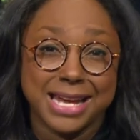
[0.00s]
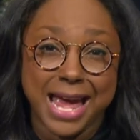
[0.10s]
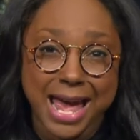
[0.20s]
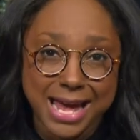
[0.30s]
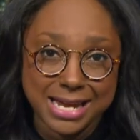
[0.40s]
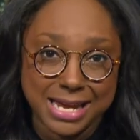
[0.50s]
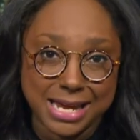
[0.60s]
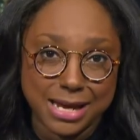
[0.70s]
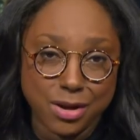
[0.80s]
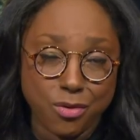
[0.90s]
can
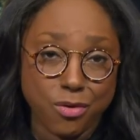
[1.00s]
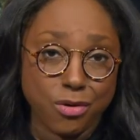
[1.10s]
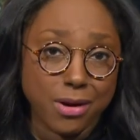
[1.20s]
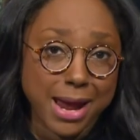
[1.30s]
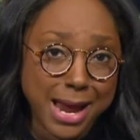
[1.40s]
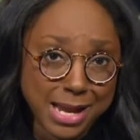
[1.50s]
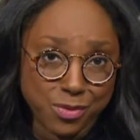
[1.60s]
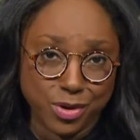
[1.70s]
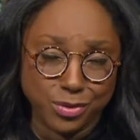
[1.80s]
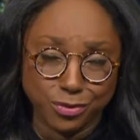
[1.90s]
he or
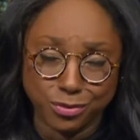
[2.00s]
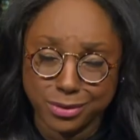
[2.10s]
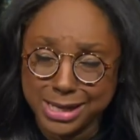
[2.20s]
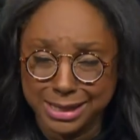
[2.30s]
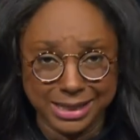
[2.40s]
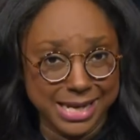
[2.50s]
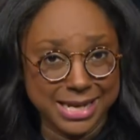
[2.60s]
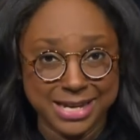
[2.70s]
anyone really